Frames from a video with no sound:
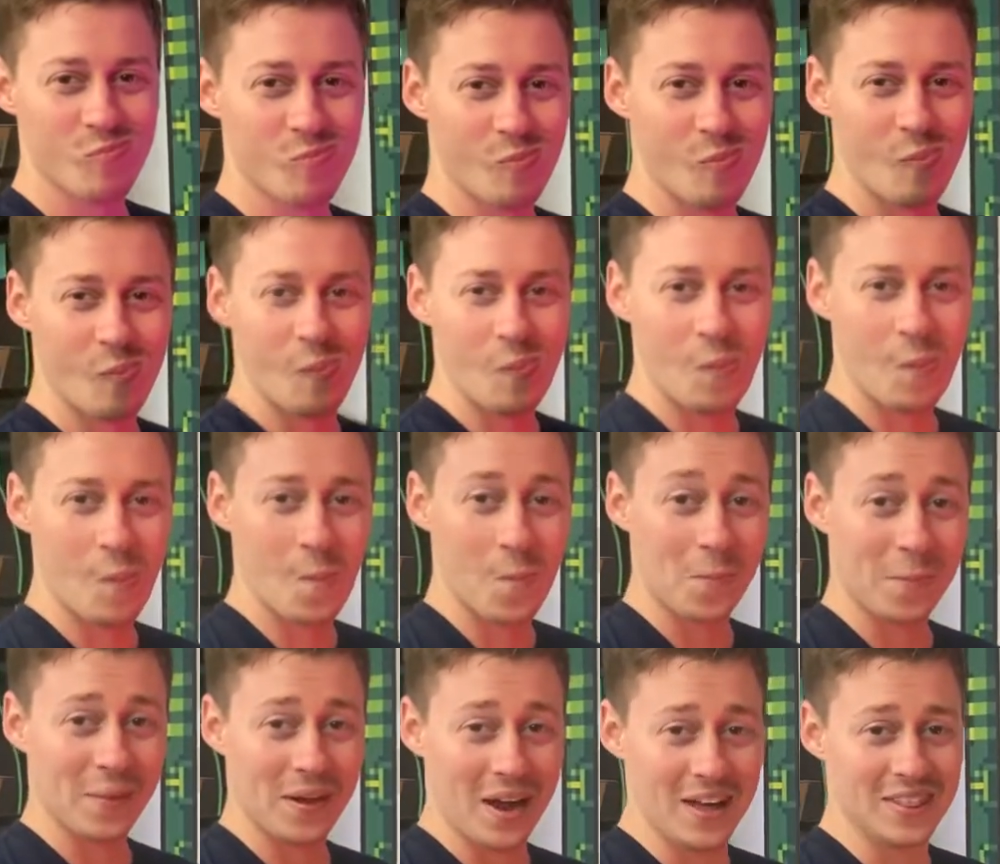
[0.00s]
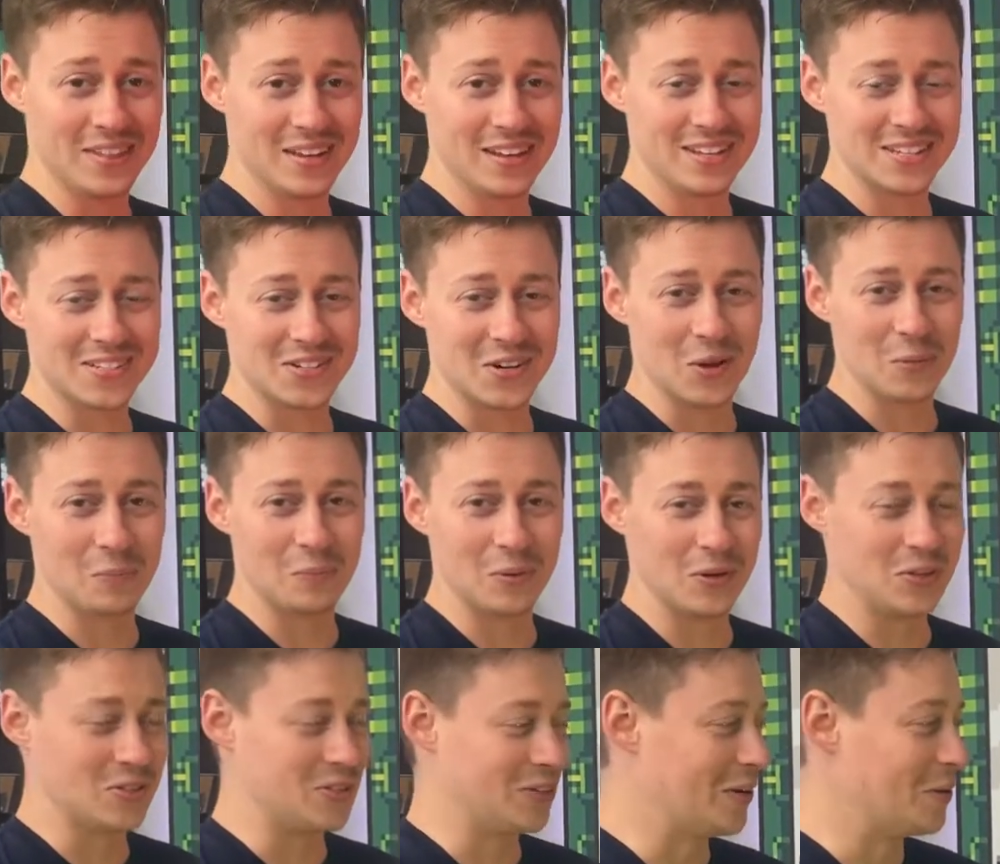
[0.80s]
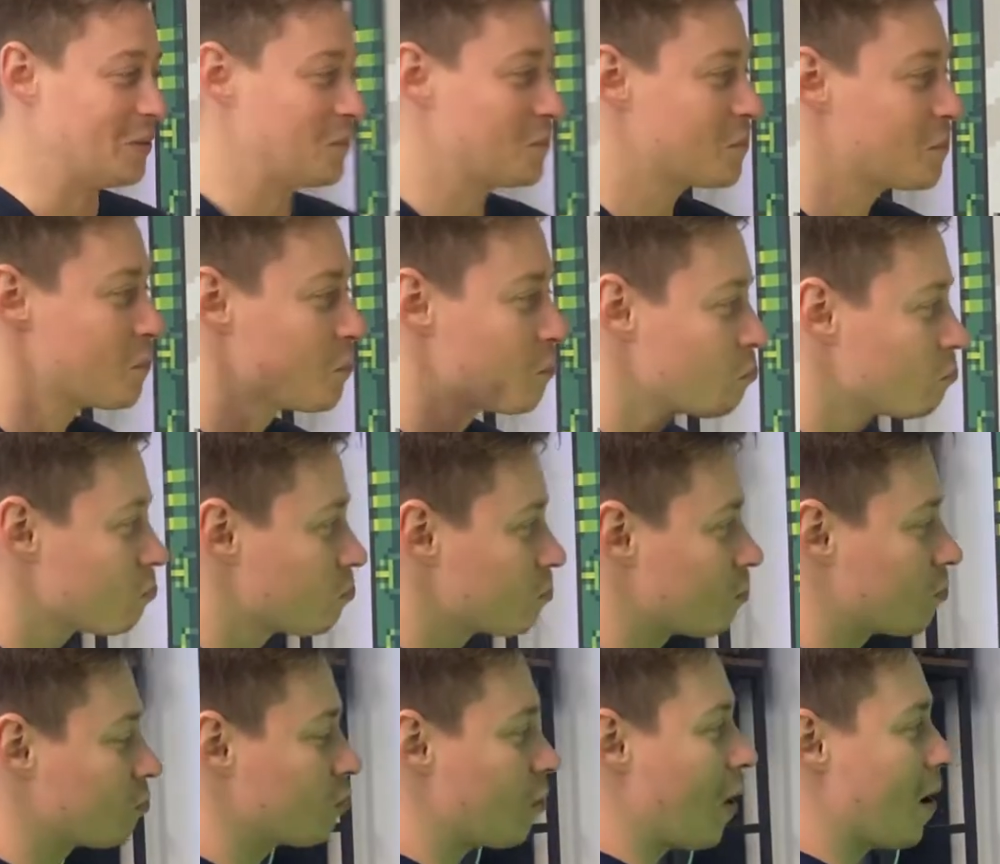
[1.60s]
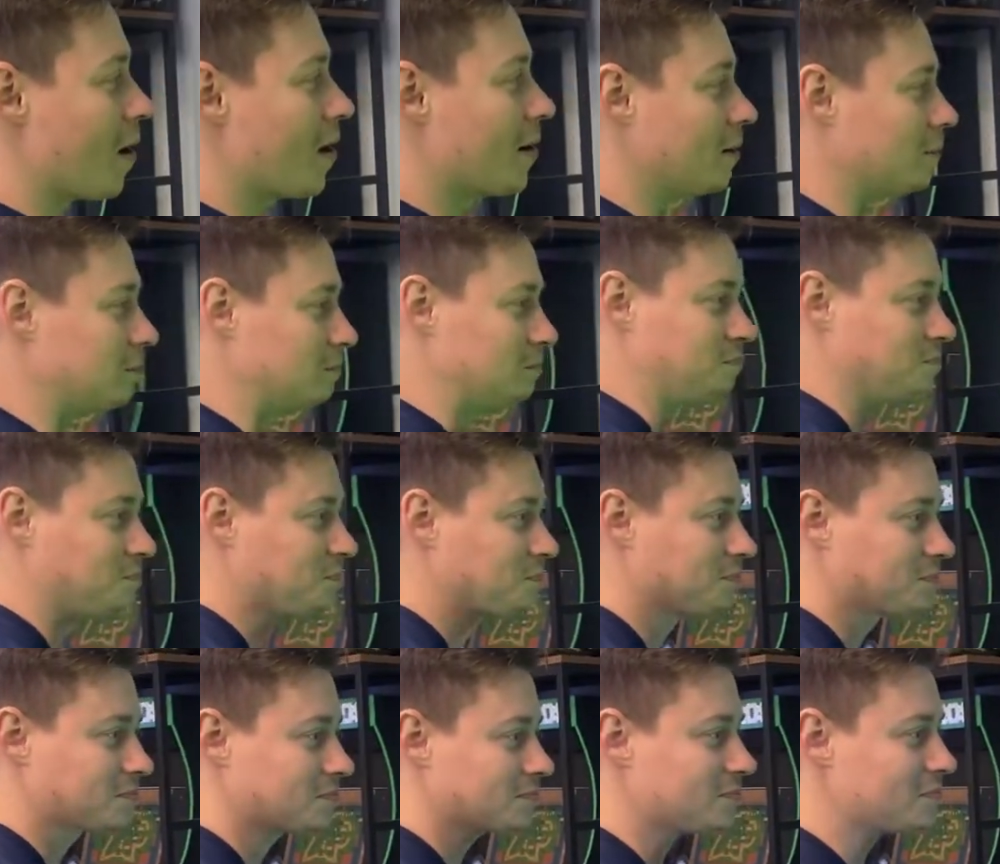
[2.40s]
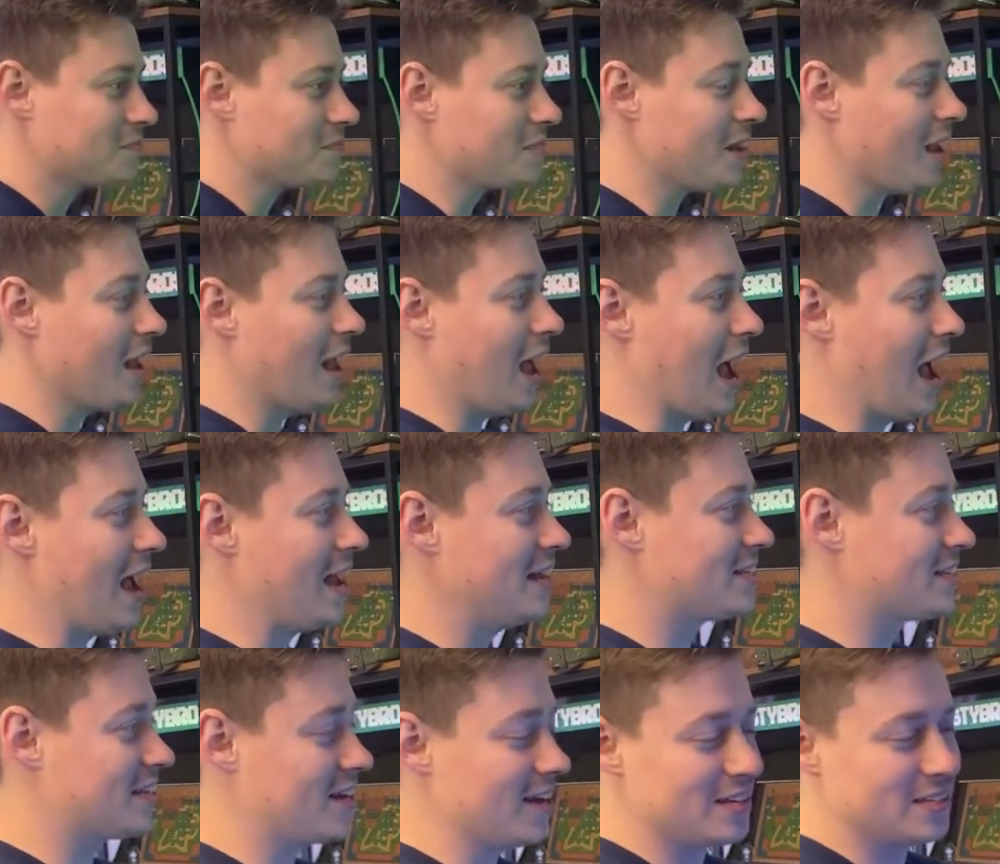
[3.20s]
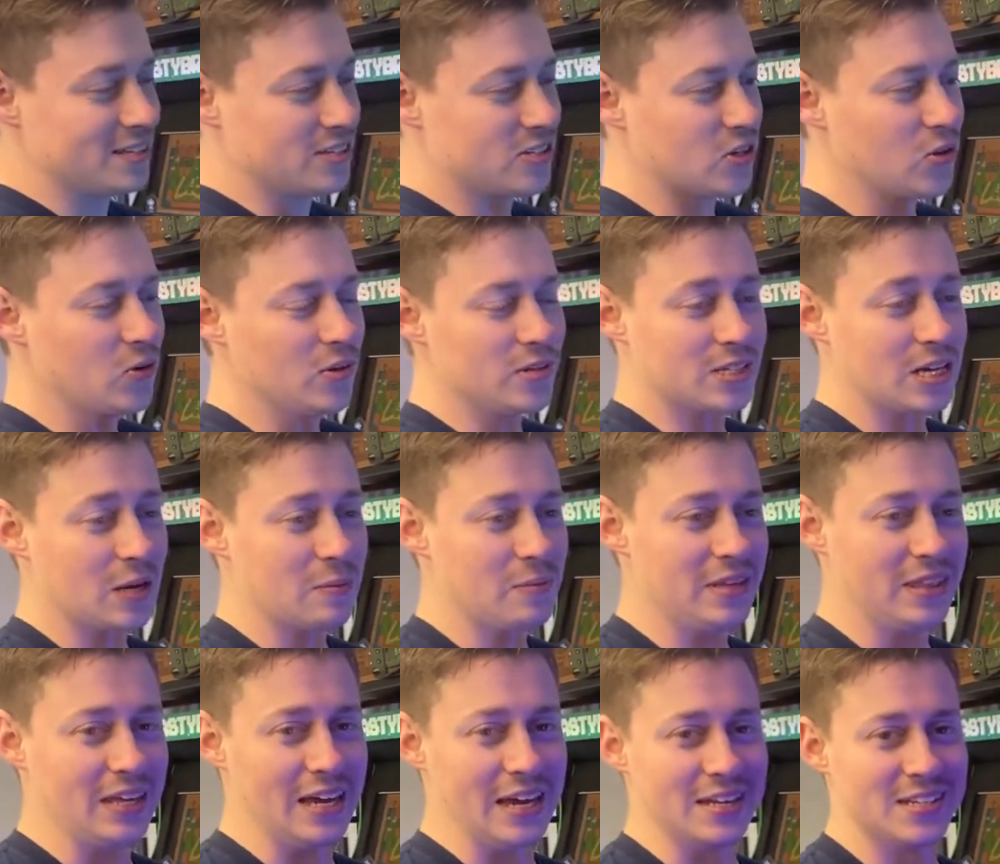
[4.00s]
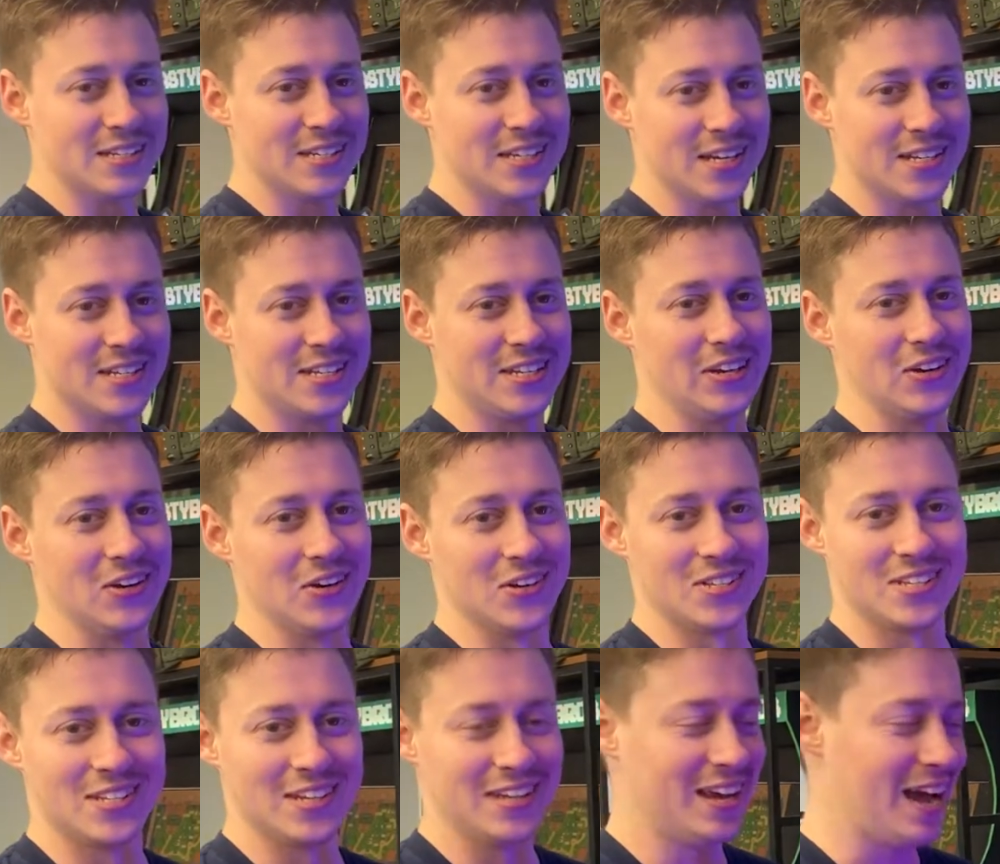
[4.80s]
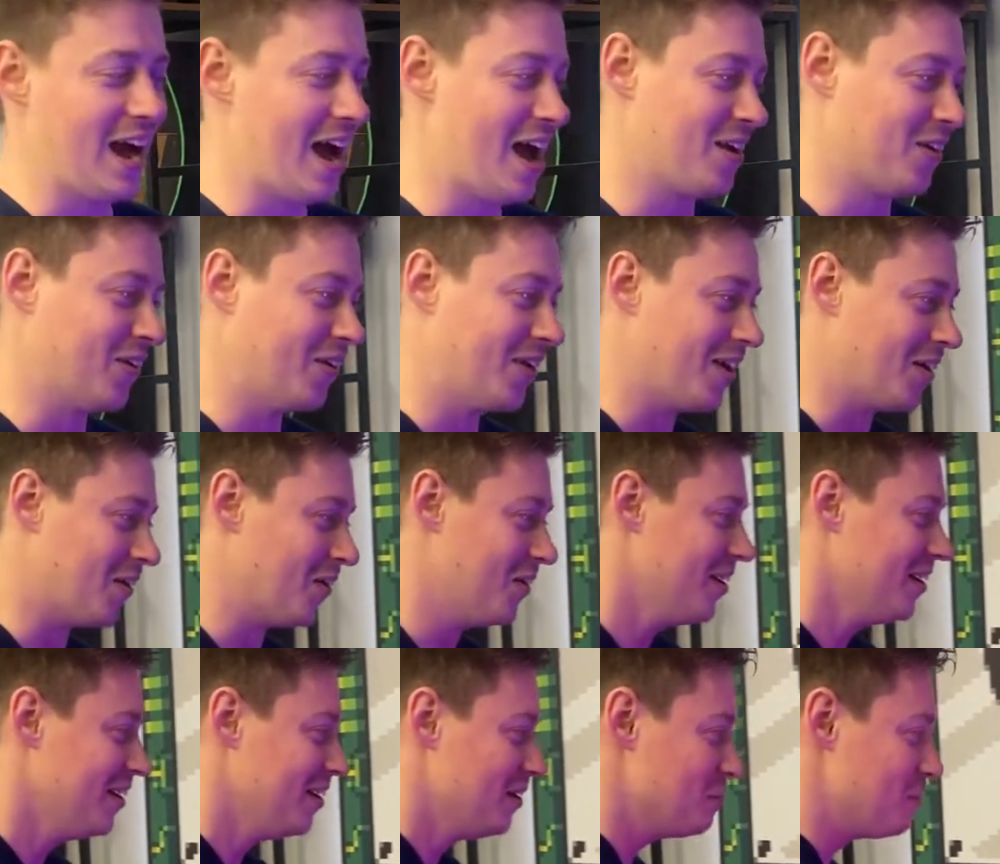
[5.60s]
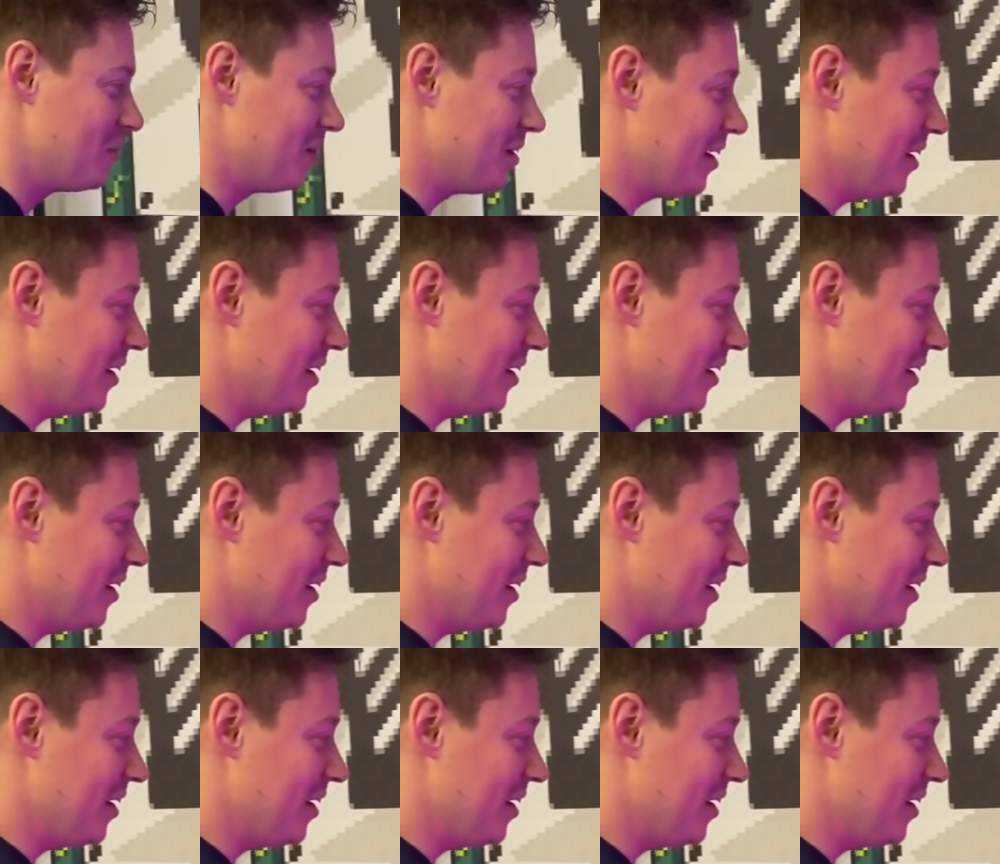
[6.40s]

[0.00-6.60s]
I don't, dude. I don't I know, it's but poochie. um, it's, it's soon. It's gonna be the NZXT OC. I don't know. But